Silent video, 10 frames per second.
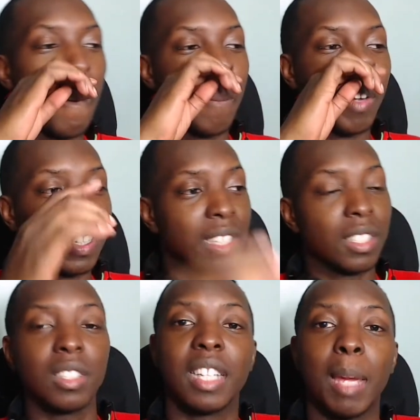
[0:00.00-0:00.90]
But this
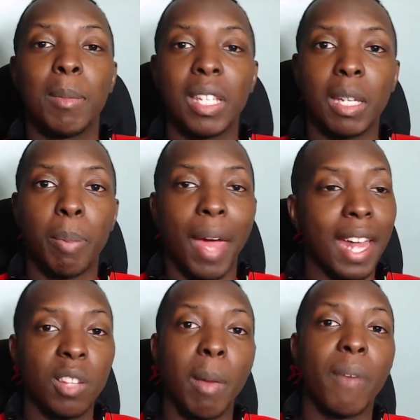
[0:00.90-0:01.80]
is the gaming keypad.
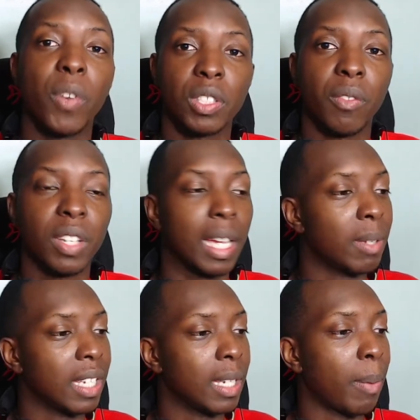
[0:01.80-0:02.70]
This is my first ever gaming
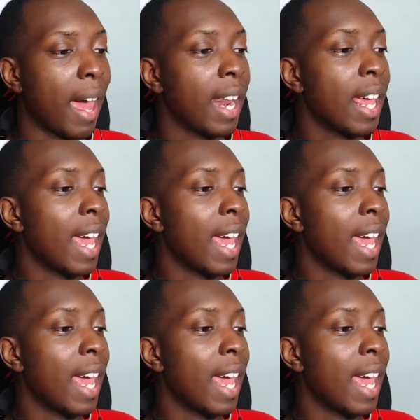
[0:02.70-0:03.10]
keypad.